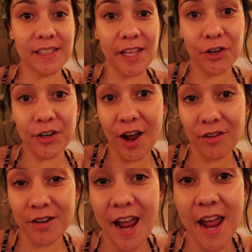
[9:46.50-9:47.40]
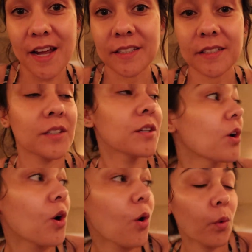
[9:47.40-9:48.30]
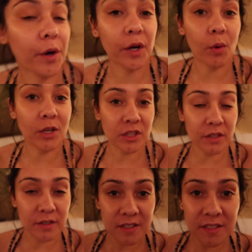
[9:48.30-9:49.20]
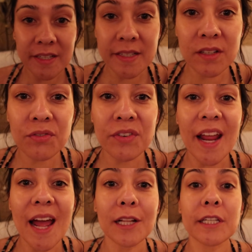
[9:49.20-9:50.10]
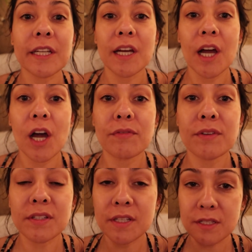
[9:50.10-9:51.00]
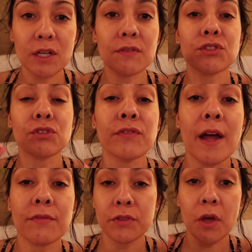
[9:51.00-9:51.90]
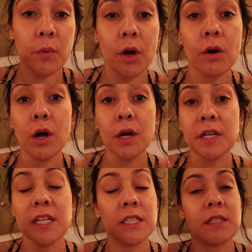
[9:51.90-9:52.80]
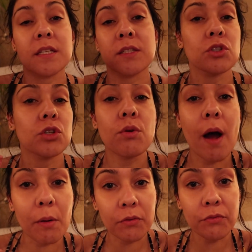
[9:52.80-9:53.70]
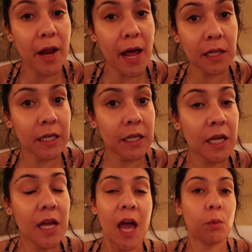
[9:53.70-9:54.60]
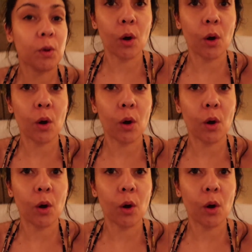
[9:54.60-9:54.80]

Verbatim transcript: It's later now, and we're gonna watch the season finale of the season of Survivor that we are on. It is a two hour finale, and